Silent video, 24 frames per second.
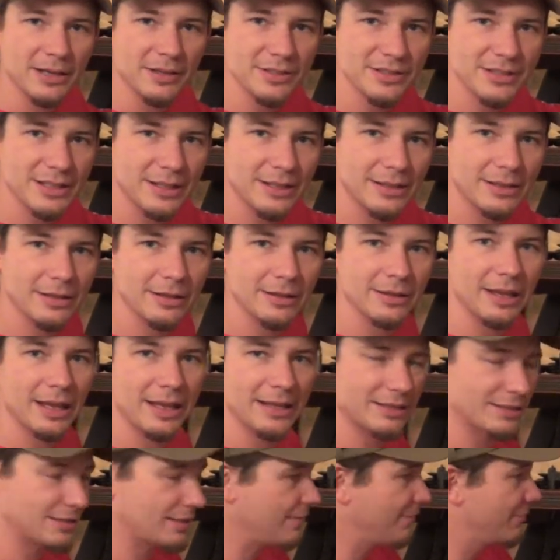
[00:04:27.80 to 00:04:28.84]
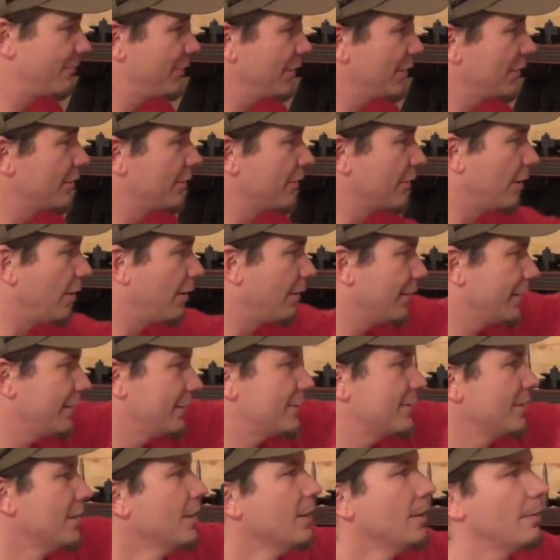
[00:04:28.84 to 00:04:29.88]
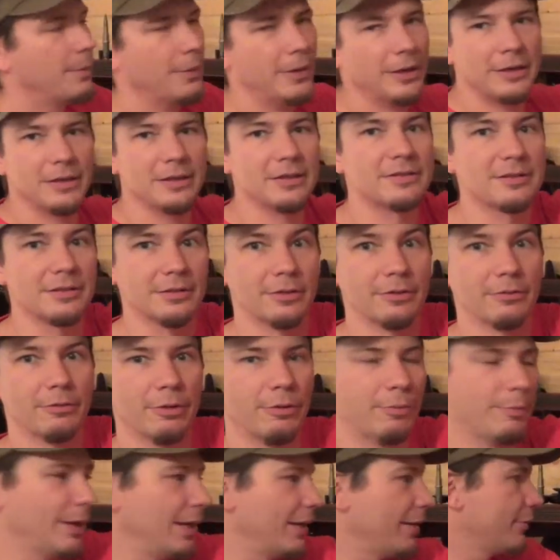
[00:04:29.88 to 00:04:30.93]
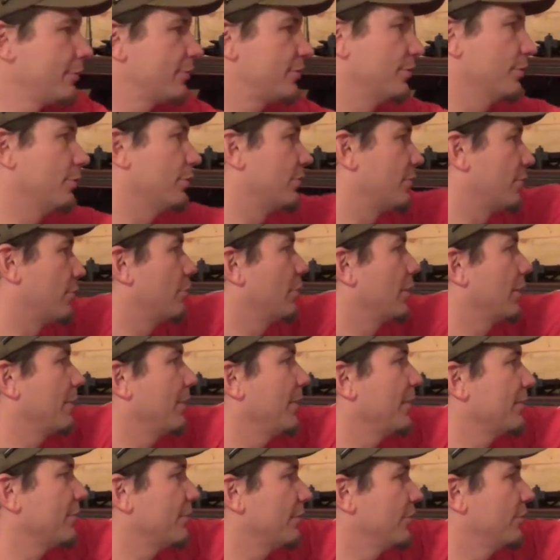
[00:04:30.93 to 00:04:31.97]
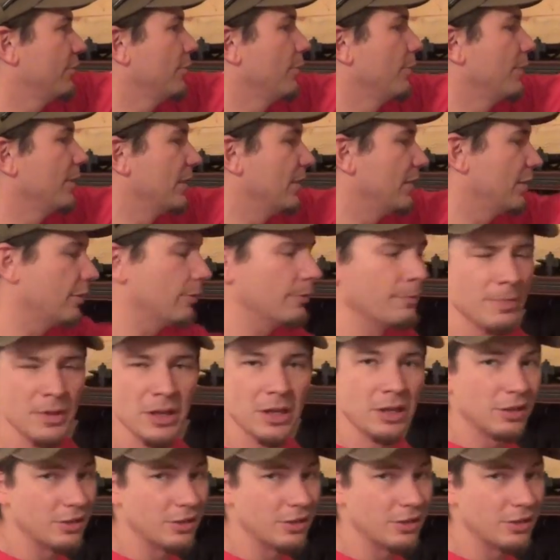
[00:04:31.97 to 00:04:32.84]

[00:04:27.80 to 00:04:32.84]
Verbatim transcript: Alzetta light configured on it, but it's a LaRue mount, so it's a quick mount, so it's no big deal.